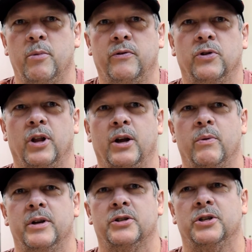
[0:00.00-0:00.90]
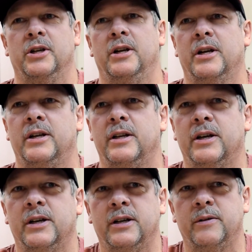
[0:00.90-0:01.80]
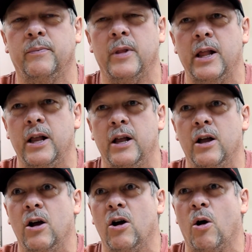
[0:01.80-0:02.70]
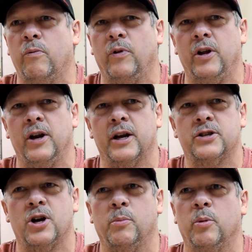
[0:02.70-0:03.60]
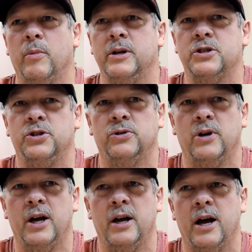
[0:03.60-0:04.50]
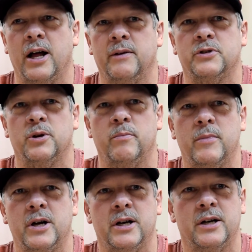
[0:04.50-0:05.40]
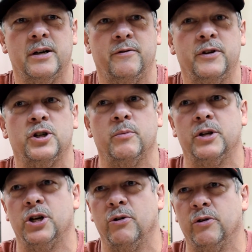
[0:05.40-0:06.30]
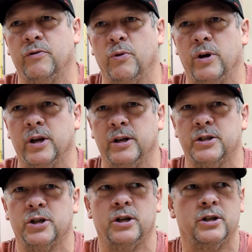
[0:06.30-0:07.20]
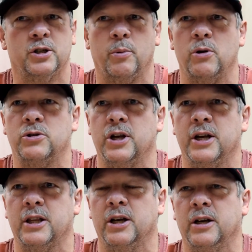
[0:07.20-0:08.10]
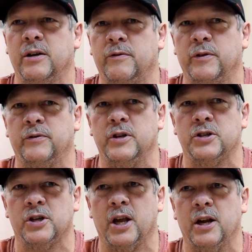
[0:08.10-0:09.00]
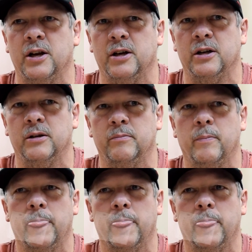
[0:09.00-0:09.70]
if you like what you see, and hopefully in the next couple months I'll have some fishing material for you. It's supposed to hit the 50s again